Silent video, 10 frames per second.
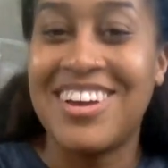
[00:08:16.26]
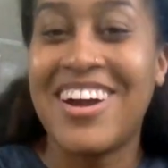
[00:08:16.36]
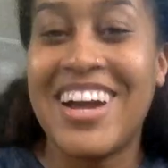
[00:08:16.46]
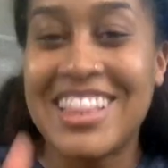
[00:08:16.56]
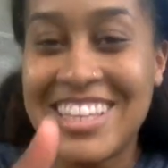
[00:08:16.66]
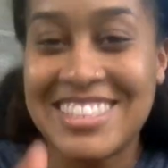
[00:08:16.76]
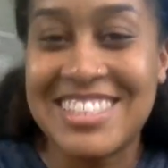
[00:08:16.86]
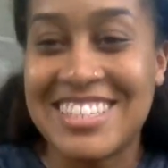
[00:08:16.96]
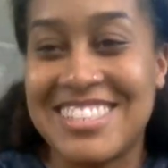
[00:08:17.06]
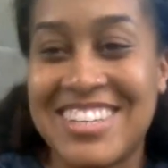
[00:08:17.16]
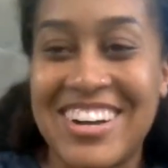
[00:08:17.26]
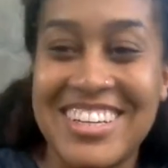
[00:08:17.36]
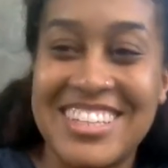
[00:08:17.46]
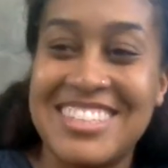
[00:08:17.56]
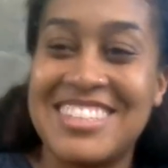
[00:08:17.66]
All right, let's get
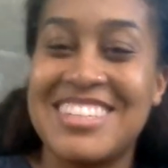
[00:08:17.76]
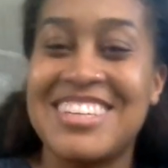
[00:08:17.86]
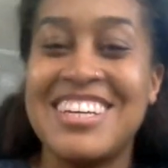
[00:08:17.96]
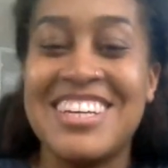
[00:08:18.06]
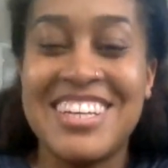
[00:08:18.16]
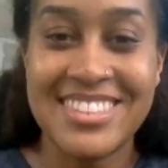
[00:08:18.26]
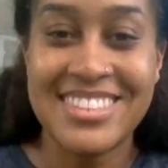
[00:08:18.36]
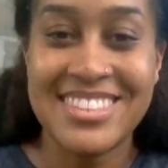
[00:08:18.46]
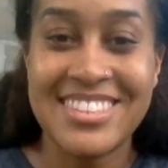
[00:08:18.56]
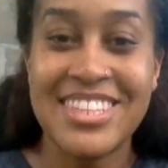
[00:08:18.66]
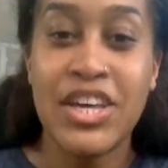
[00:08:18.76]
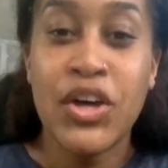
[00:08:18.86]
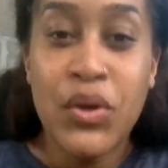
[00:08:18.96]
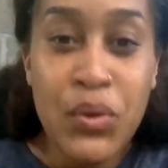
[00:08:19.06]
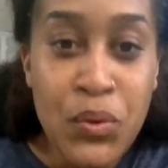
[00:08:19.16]
started.
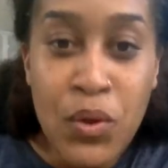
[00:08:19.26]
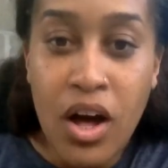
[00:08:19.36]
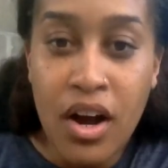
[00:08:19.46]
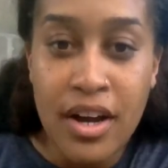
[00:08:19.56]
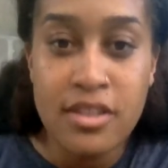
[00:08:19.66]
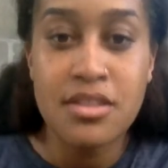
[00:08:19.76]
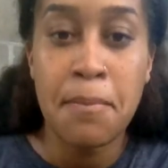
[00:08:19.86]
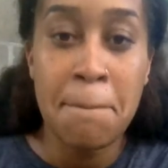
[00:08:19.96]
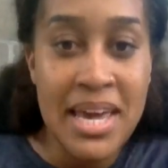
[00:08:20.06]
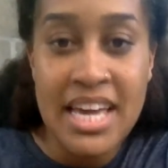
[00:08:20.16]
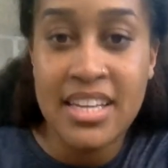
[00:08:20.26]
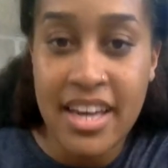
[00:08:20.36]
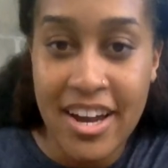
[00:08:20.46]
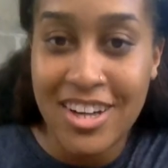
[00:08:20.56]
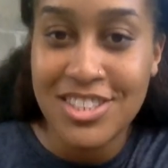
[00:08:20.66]
Who are the main
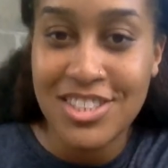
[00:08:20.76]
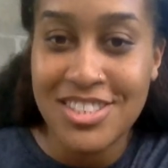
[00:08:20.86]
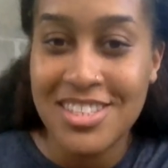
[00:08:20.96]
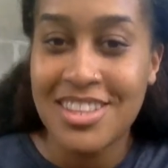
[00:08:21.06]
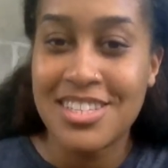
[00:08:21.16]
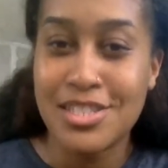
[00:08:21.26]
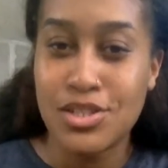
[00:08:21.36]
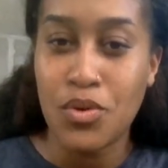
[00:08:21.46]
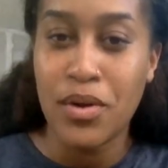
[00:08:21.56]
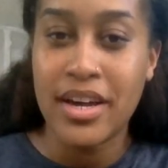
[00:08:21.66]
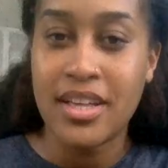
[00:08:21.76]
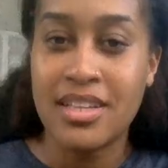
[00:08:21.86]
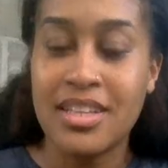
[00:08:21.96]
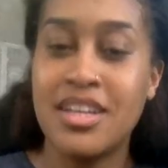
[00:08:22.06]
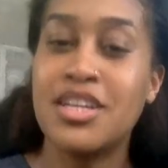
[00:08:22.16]
characters in this story?
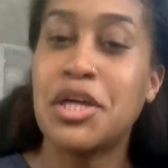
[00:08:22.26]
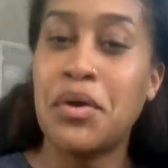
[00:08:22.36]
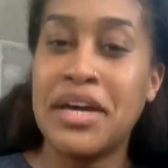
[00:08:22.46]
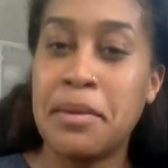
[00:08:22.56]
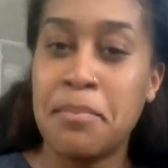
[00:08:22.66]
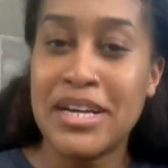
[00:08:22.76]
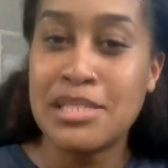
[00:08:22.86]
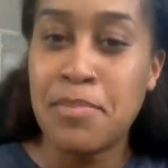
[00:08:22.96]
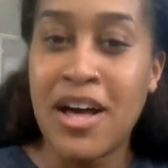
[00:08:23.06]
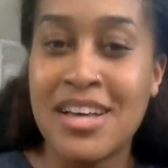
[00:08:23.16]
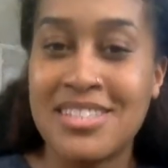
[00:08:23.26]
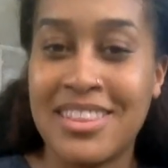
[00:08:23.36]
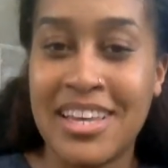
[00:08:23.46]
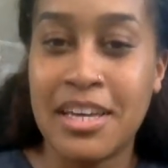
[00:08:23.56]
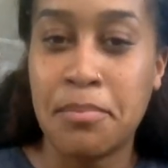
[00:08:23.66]
Go ahead and press pause
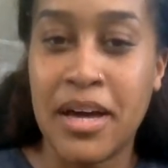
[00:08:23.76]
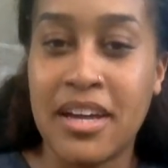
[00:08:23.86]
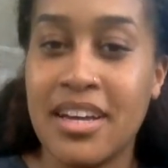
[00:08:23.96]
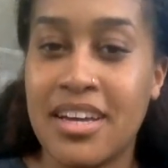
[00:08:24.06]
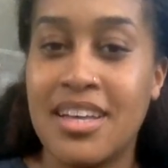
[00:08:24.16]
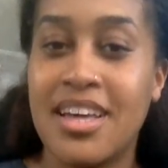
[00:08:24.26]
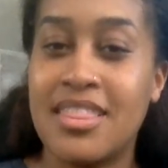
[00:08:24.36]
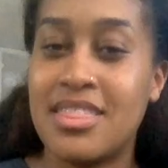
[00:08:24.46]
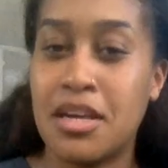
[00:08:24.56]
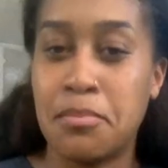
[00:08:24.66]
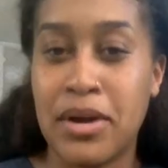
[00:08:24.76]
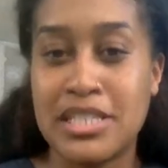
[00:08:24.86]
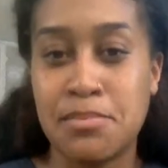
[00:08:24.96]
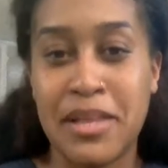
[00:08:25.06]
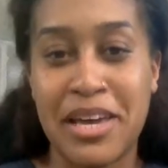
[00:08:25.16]
and think about it. Then
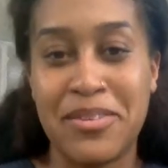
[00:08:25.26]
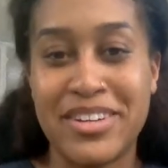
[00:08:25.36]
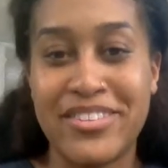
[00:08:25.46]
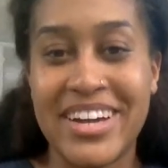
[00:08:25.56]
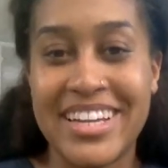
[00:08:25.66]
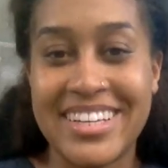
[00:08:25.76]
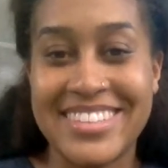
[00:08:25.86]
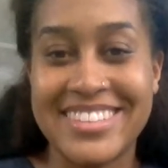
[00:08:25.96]
press play when you're ready.